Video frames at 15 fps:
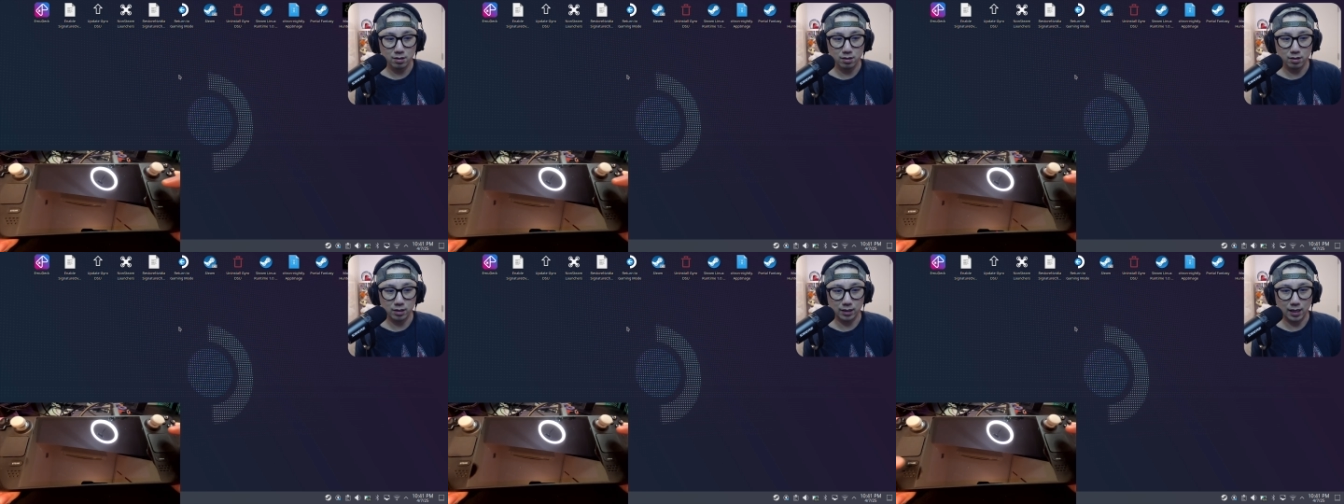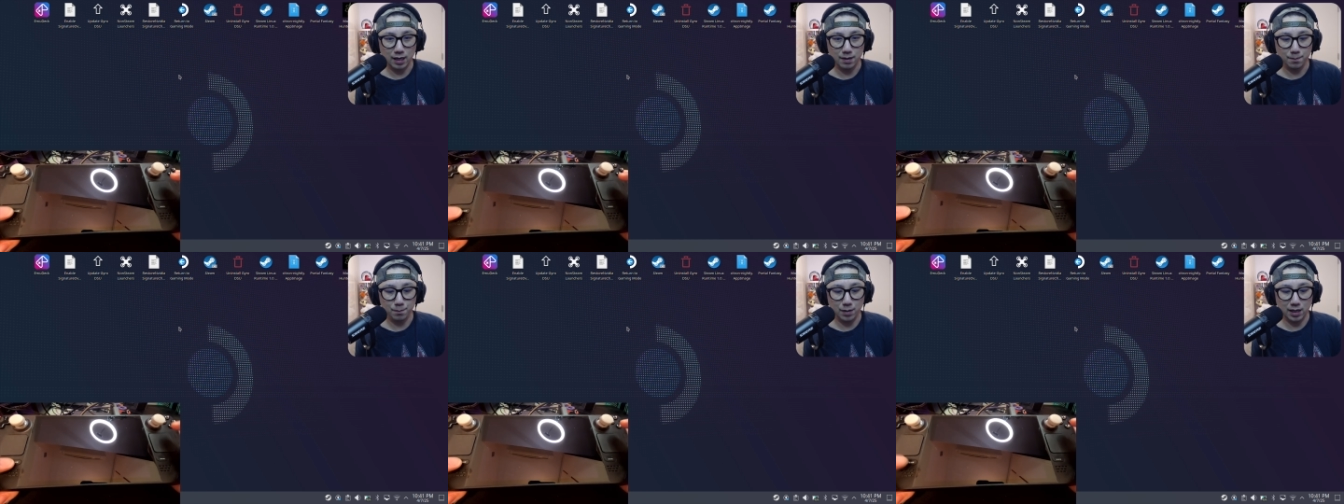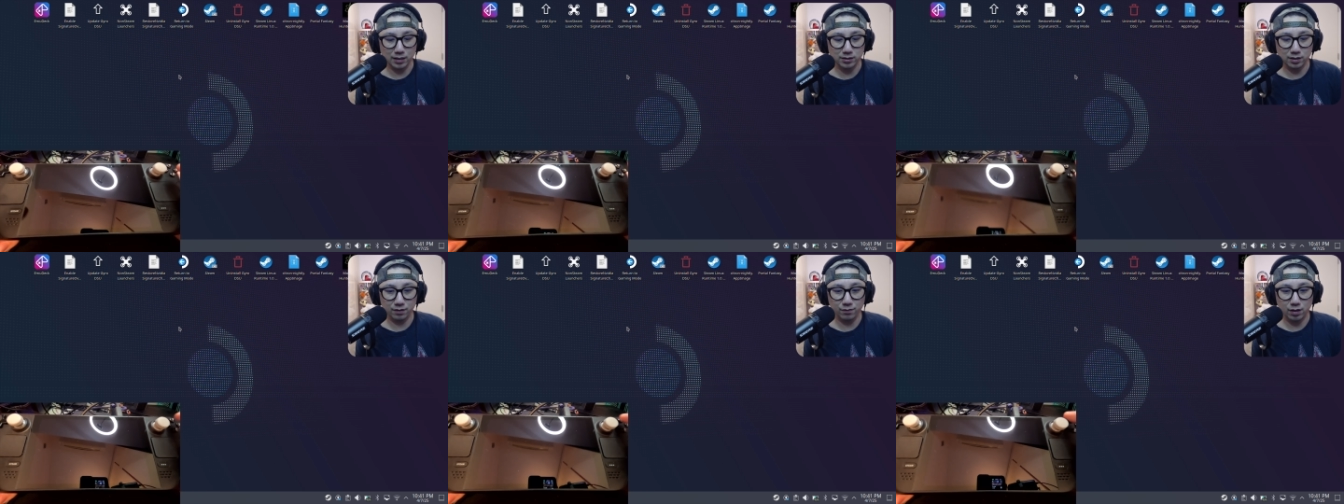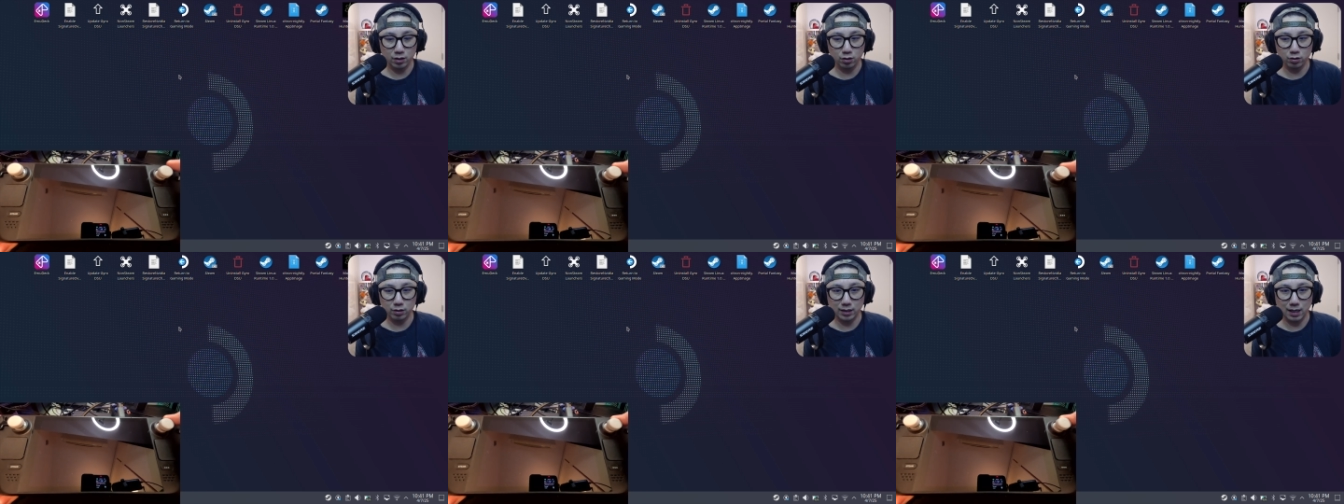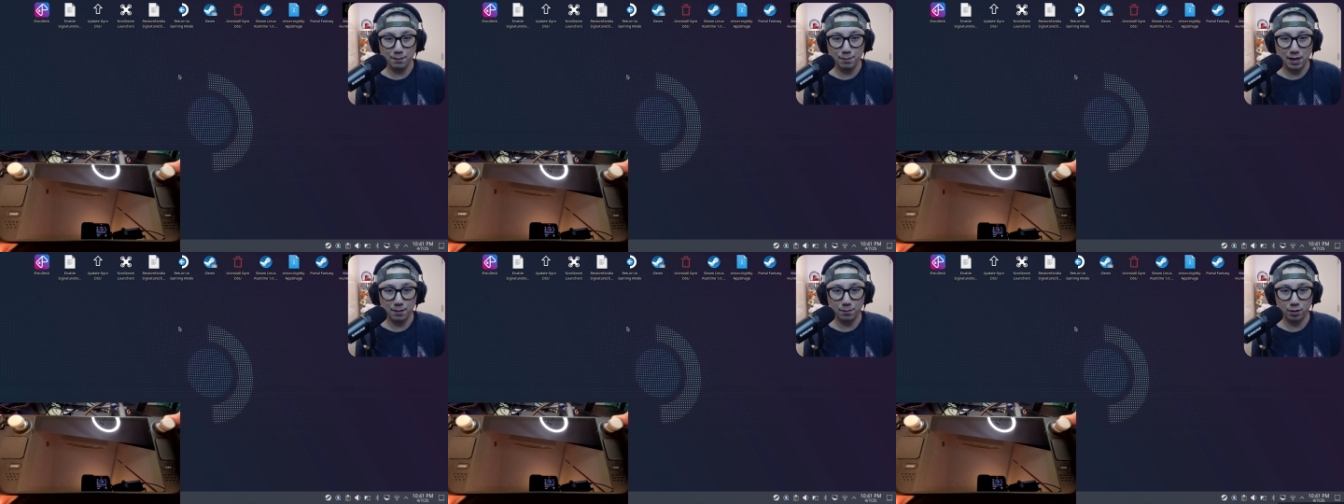Okay, but if I go in
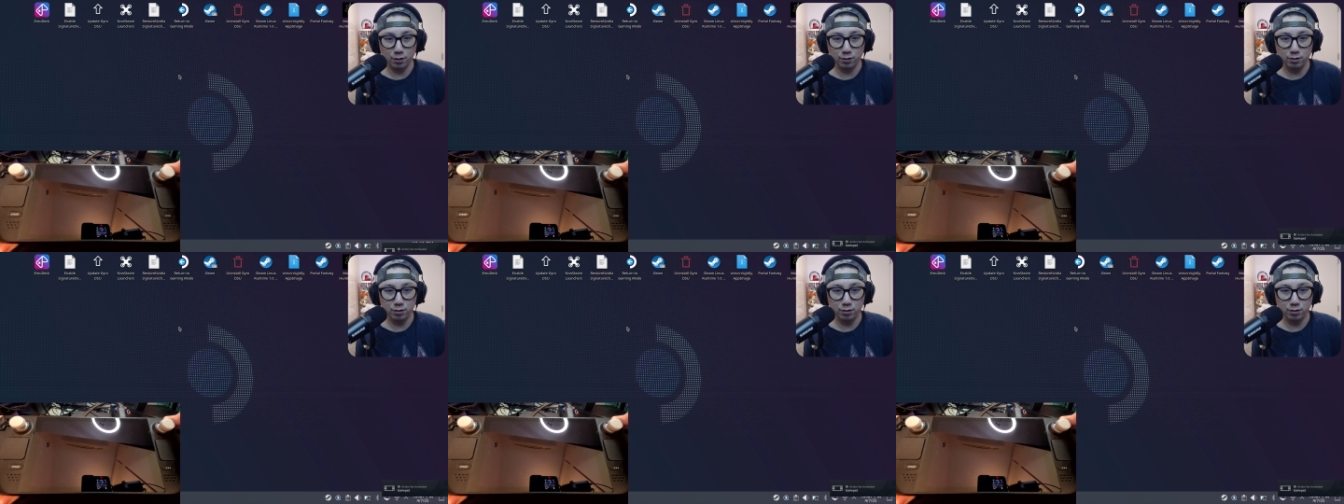gamepad mode,